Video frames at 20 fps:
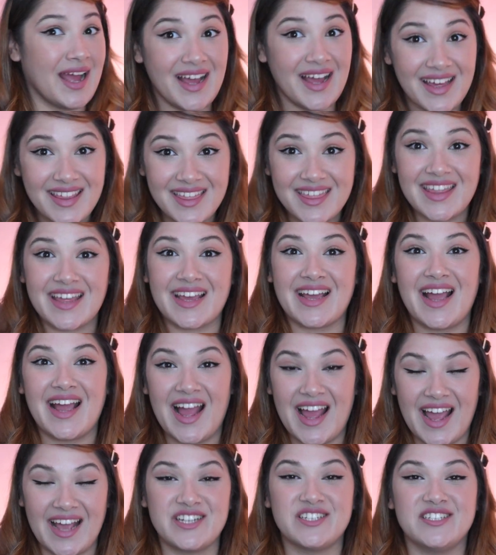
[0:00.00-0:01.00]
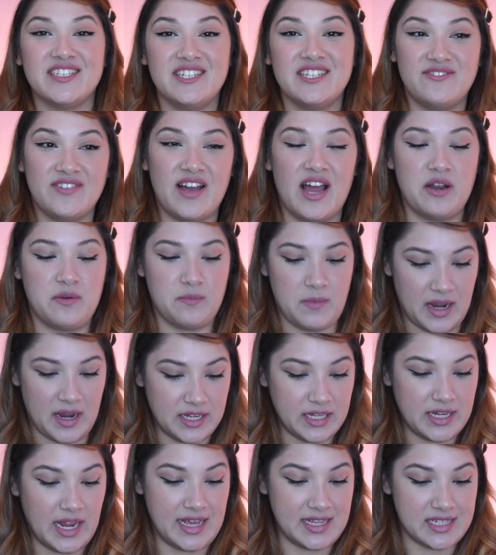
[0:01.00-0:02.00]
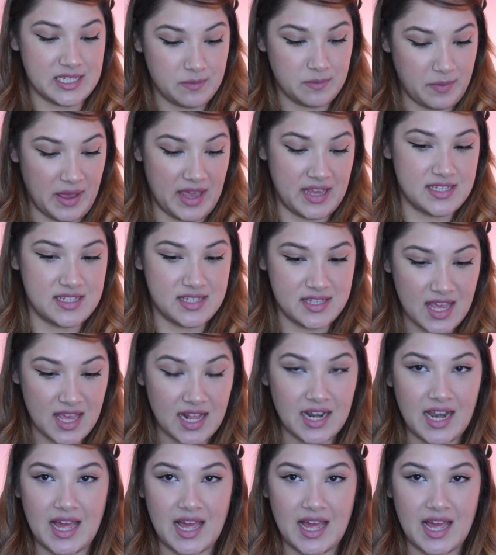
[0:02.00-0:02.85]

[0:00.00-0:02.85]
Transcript: I actually found my next best thing.